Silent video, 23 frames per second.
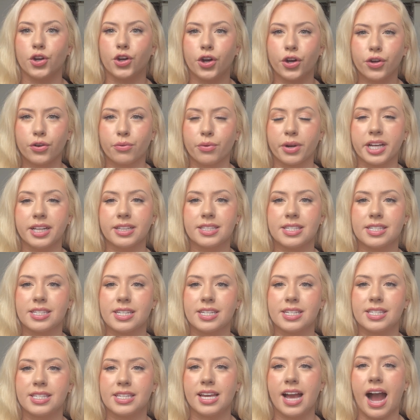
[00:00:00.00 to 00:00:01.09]
Goodreads to
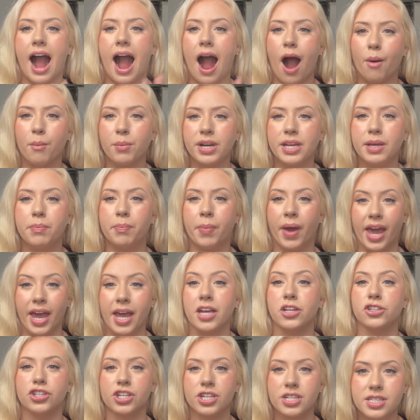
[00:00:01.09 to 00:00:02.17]
see how many
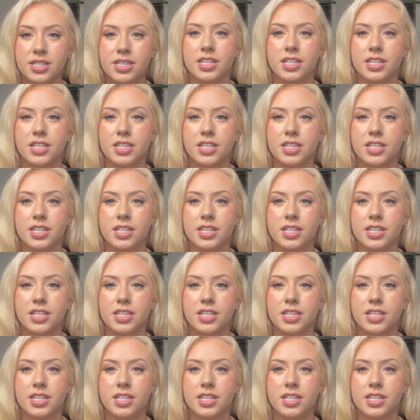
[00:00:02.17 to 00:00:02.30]
pages